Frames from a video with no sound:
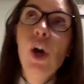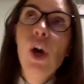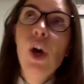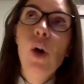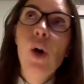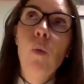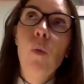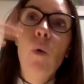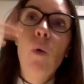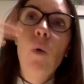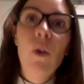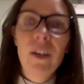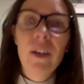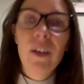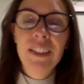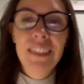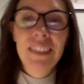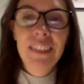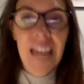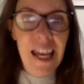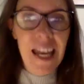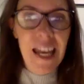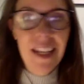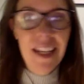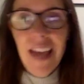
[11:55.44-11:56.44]
walk
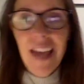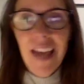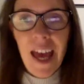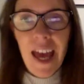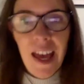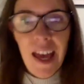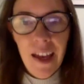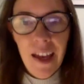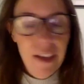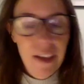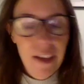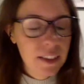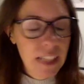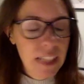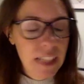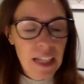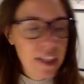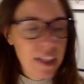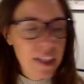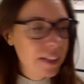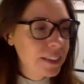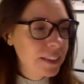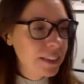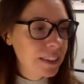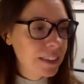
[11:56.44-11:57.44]
10K,
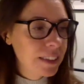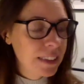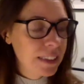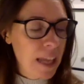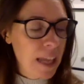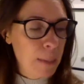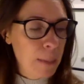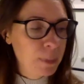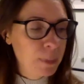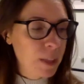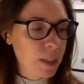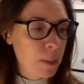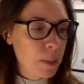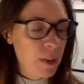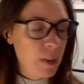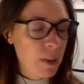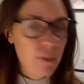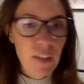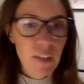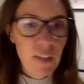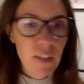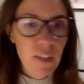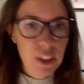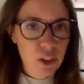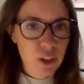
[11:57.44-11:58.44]
10,000 steps on my
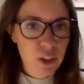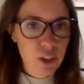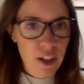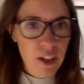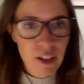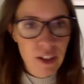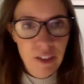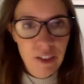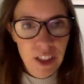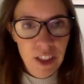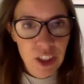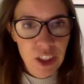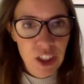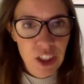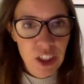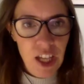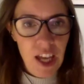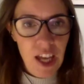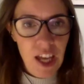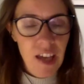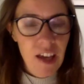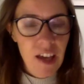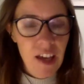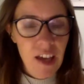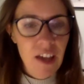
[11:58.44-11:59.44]
fitness tracker each
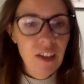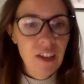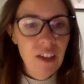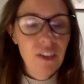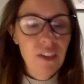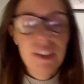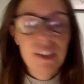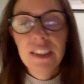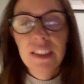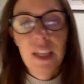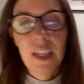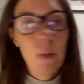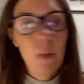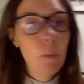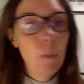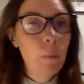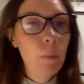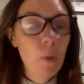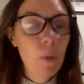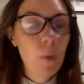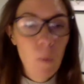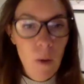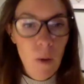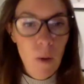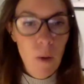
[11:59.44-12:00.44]
day. And you could say,
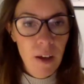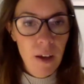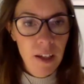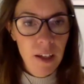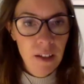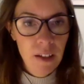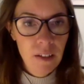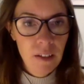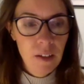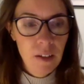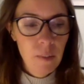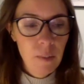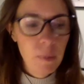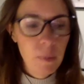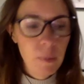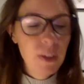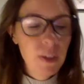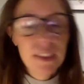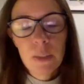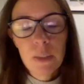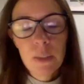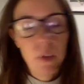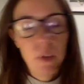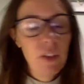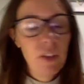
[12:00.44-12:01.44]
but why? Because right.
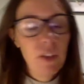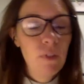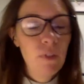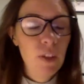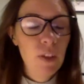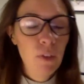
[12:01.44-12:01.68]
I want to feel